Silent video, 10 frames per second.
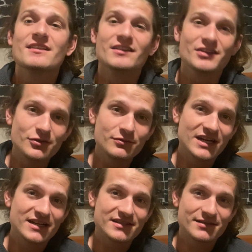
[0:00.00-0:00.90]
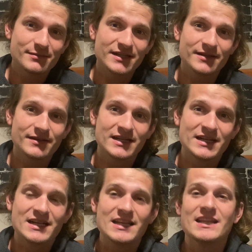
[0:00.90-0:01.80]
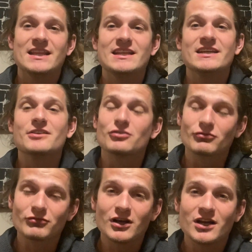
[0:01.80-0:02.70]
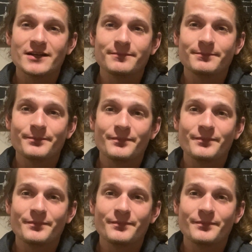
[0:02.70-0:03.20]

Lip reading: the New Testament, the Quran,